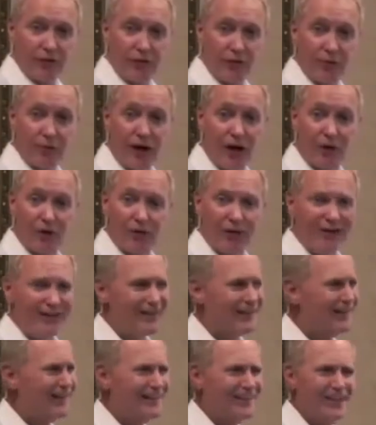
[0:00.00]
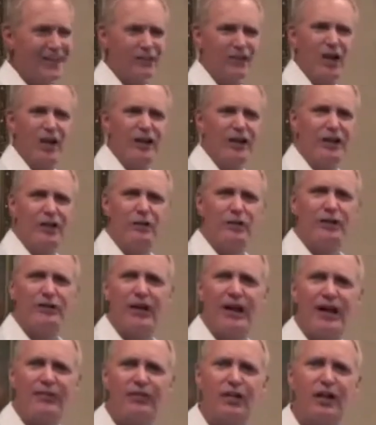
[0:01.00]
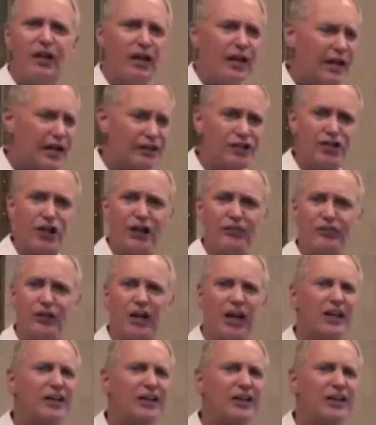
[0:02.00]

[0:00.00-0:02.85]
in your mouth. And get this, you don't even have to ingest it.